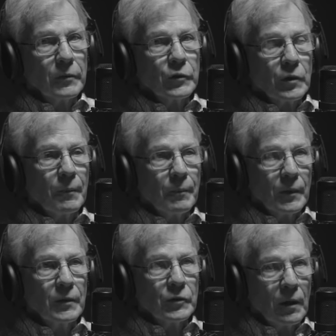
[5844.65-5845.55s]
stopped
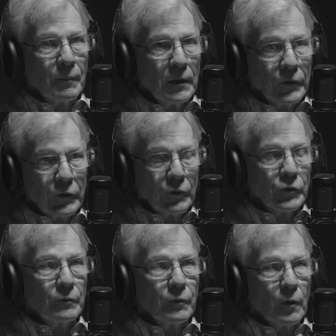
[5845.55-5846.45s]
the
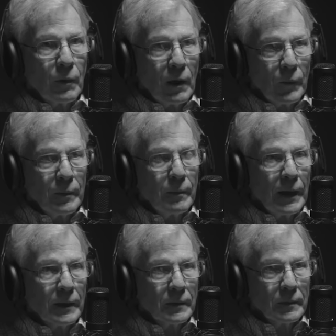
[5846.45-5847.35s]
insertion for a while, went
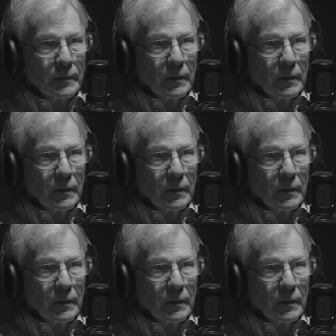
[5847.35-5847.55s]
back and